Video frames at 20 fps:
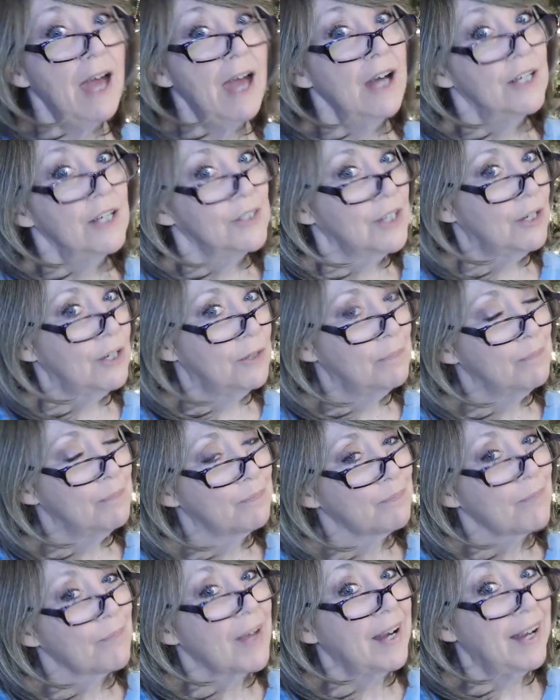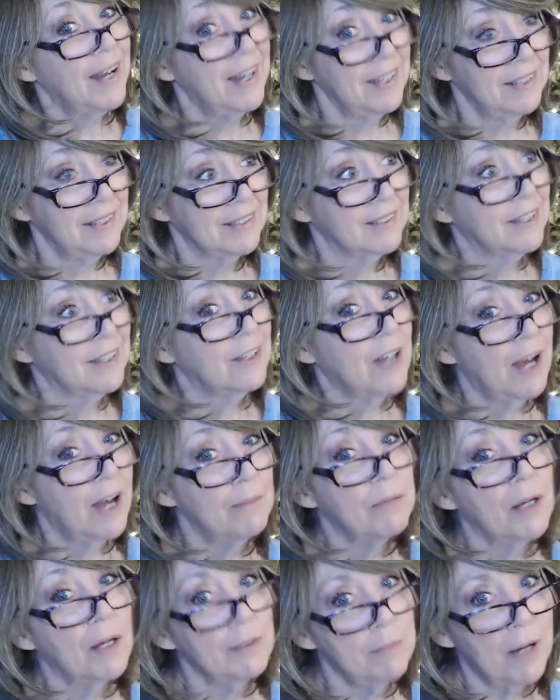So I, you know, I
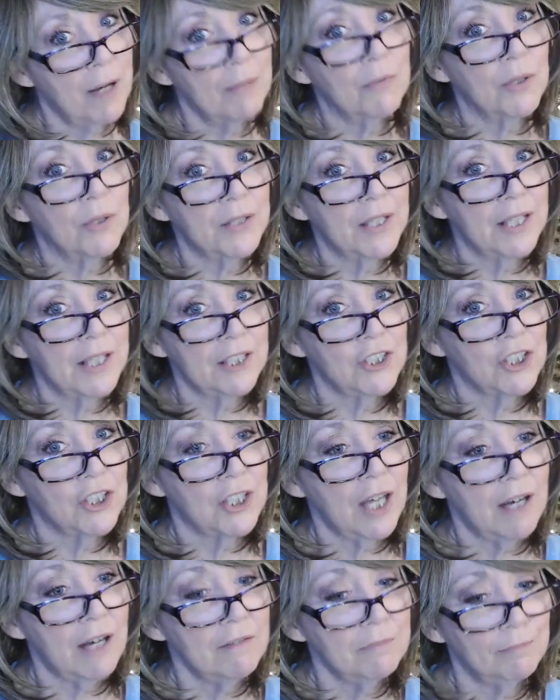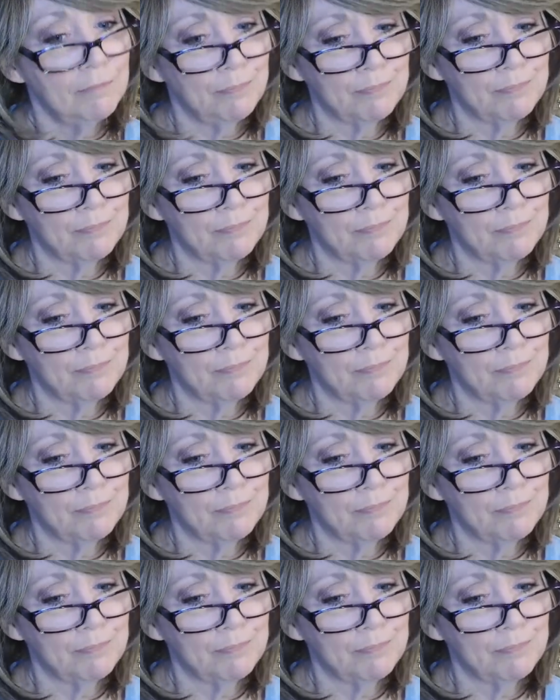probably bought more than I should have.